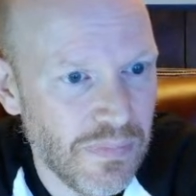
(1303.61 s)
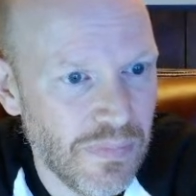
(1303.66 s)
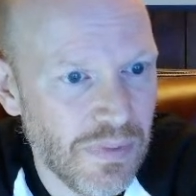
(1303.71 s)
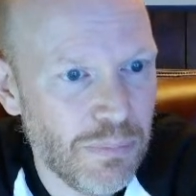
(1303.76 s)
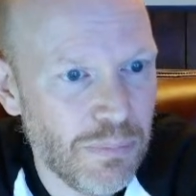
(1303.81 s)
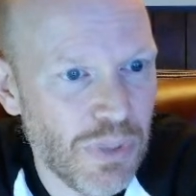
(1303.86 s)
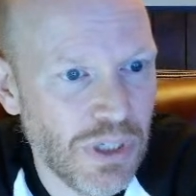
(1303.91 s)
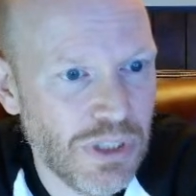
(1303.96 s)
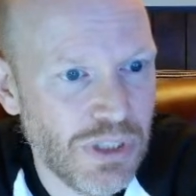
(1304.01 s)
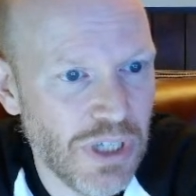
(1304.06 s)

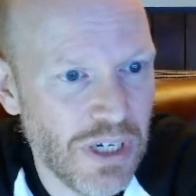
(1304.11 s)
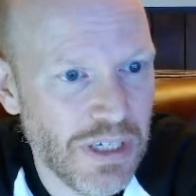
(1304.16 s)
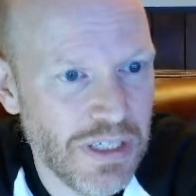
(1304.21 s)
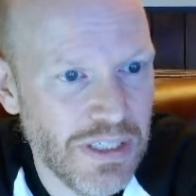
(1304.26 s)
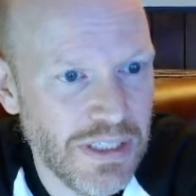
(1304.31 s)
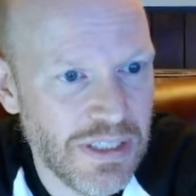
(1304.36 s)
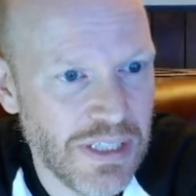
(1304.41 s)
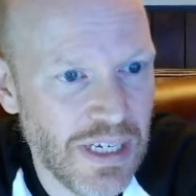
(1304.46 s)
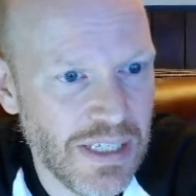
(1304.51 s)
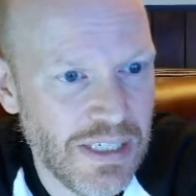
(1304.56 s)
Brick
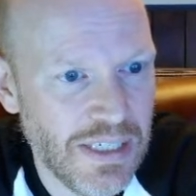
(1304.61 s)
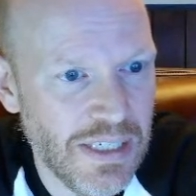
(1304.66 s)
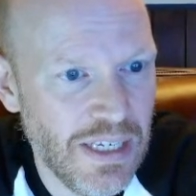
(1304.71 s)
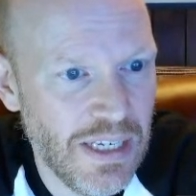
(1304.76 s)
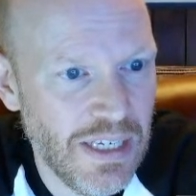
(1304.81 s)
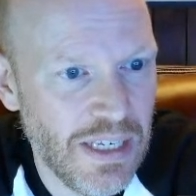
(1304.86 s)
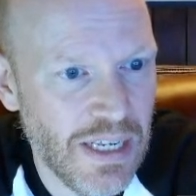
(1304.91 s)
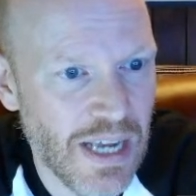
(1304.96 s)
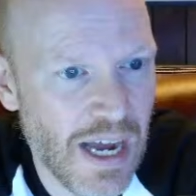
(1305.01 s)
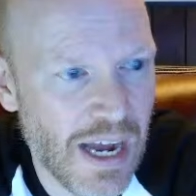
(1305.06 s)
Junkies,
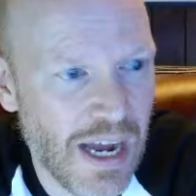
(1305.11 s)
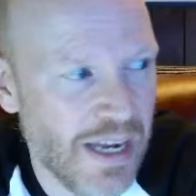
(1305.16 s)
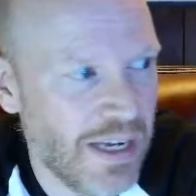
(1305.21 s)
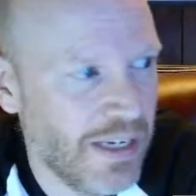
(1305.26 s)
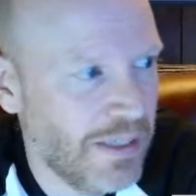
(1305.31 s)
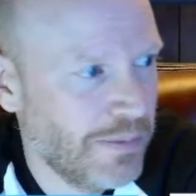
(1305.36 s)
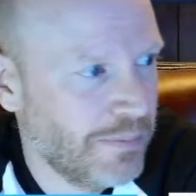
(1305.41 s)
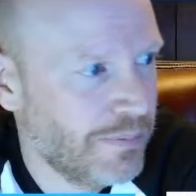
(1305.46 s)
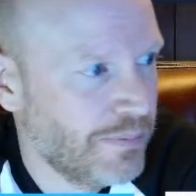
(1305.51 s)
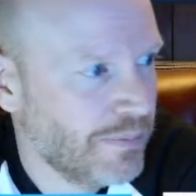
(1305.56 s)
1989.